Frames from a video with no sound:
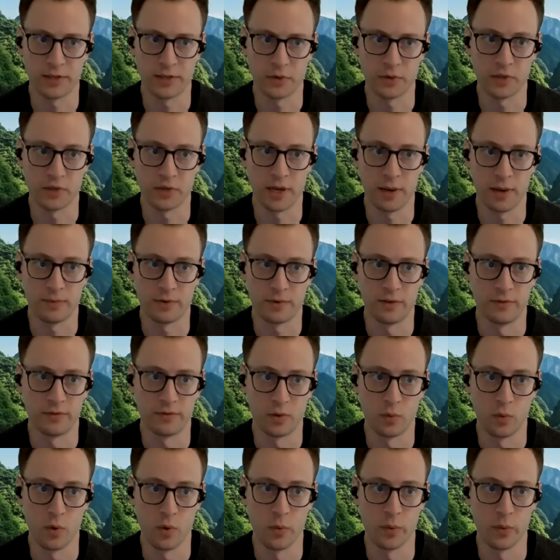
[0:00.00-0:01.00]
less receptive
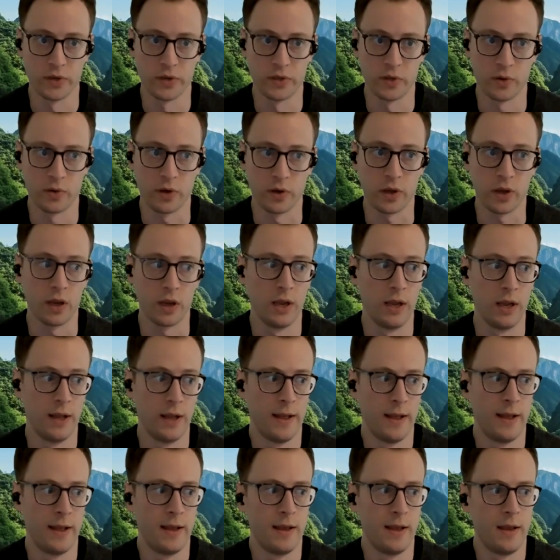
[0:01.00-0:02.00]
to what we're doing.
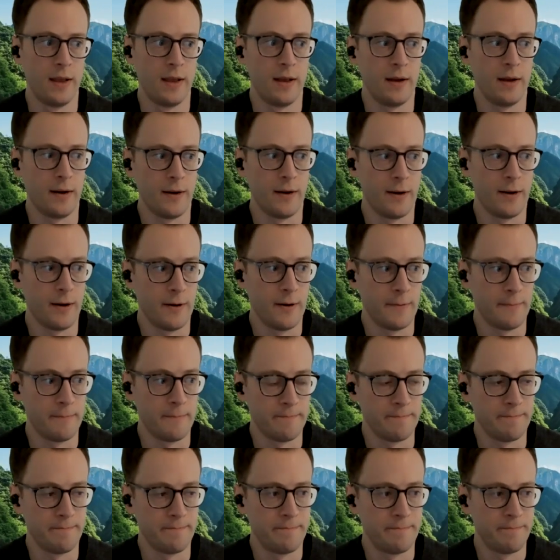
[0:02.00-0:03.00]

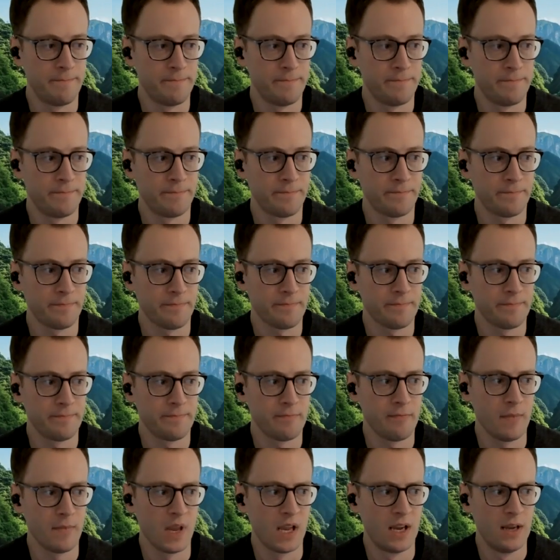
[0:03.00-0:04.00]
Um,
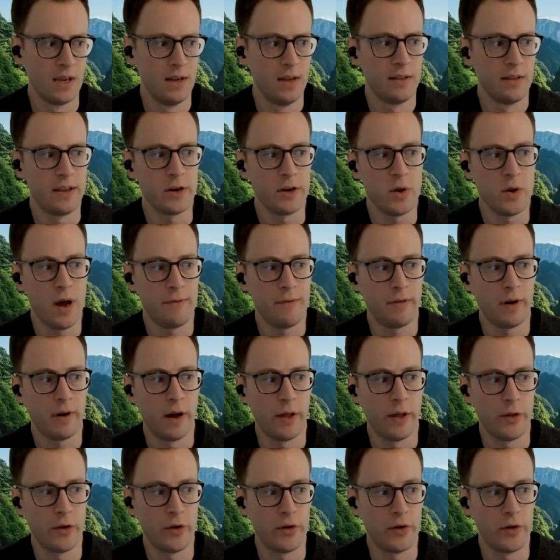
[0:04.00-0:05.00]
then you
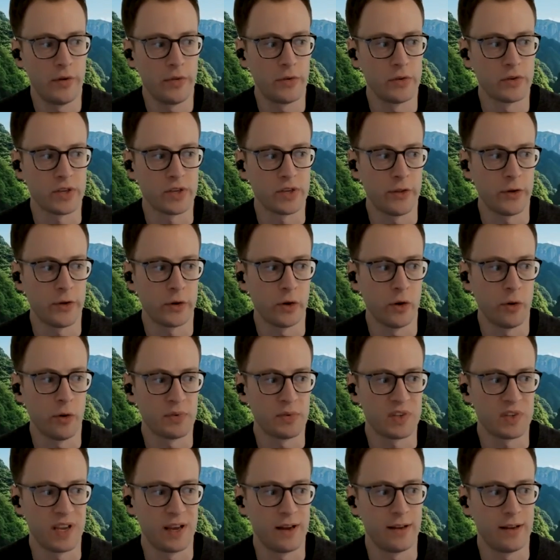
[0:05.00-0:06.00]
have other there's other
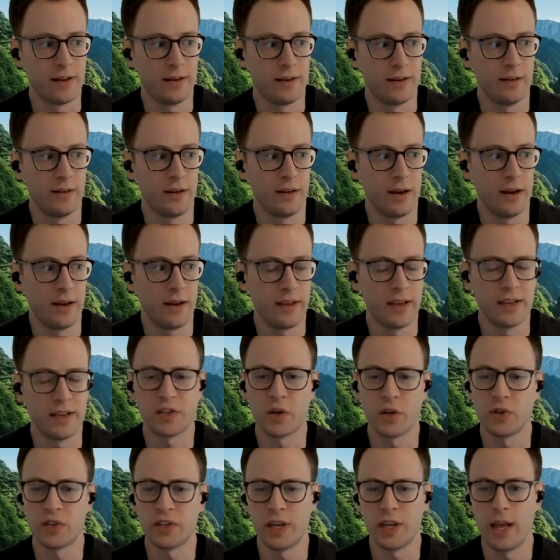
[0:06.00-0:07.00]
groups that they
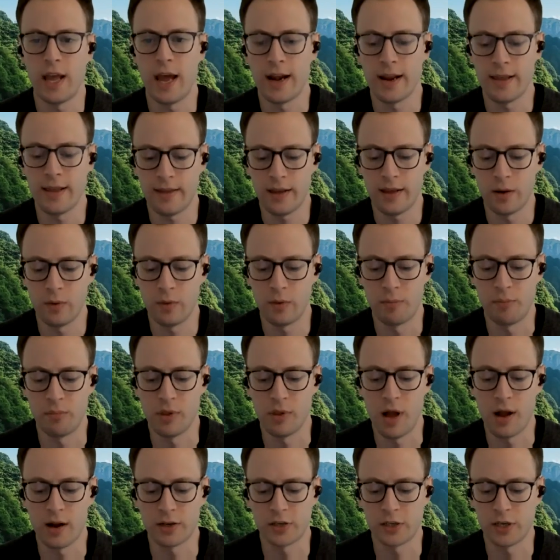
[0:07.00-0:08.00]
associate anything
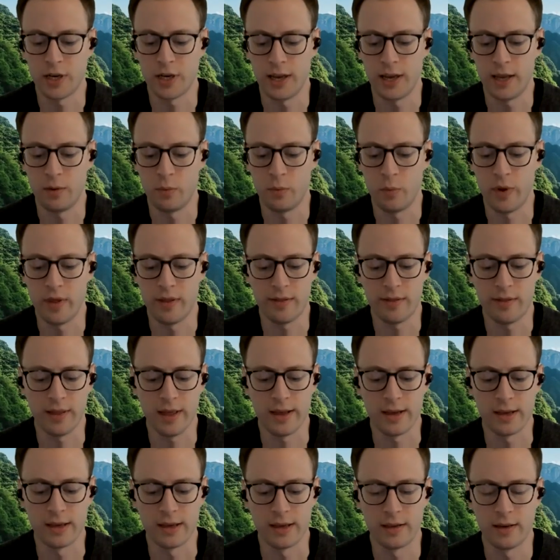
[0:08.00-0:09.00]
with blockchain with
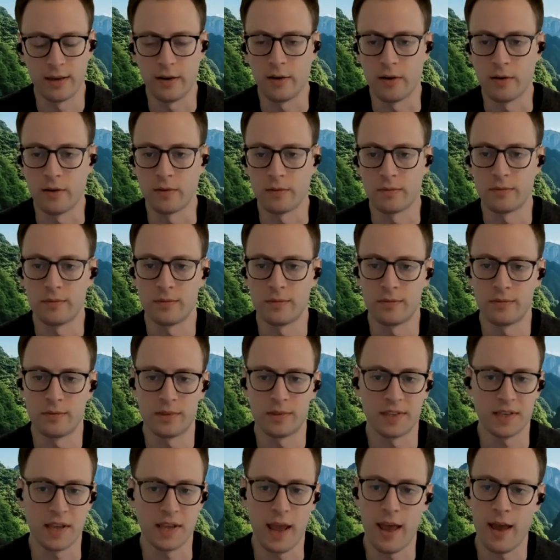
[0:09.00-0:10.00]
like you know
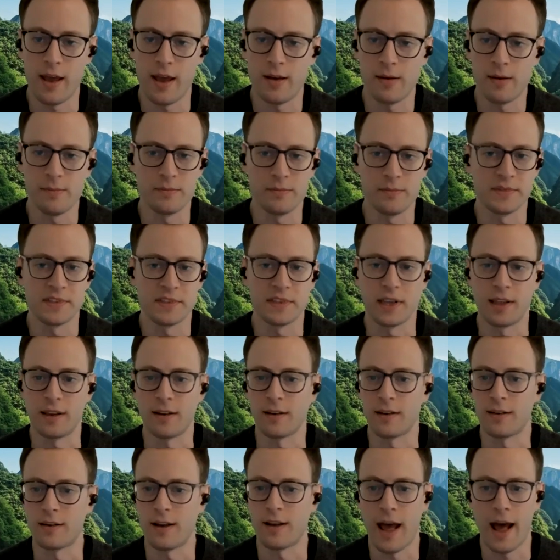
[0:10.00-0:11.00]
scams
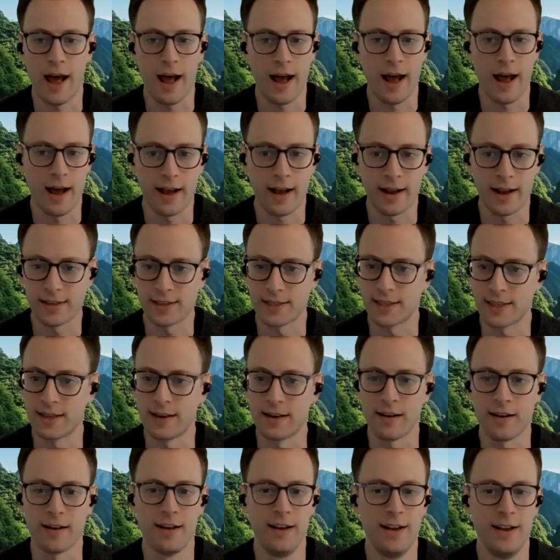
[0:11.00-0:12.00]
and hacks
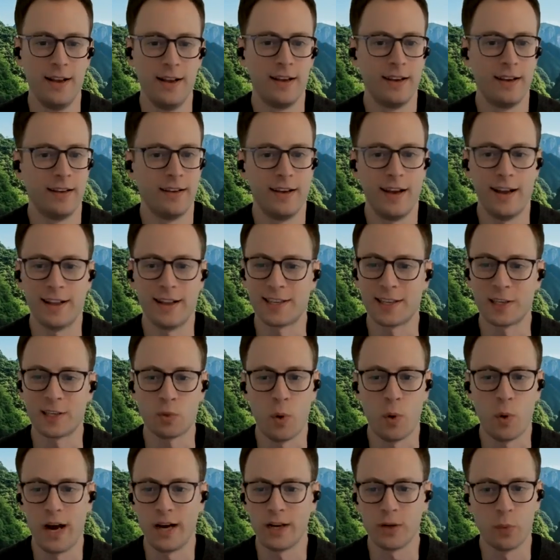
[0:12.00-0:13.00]
and it's
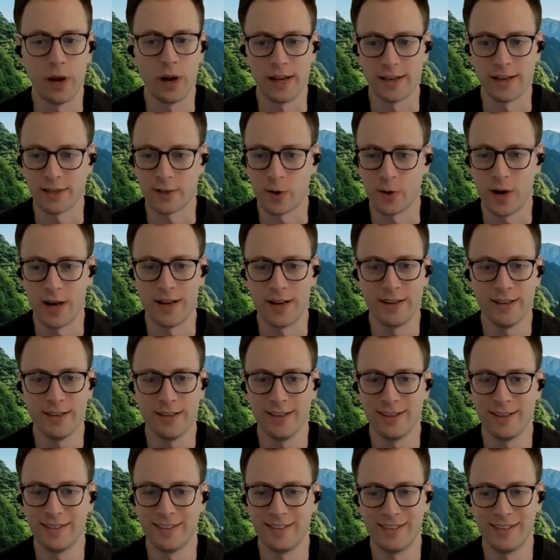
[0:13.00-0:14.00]
this wild west, right?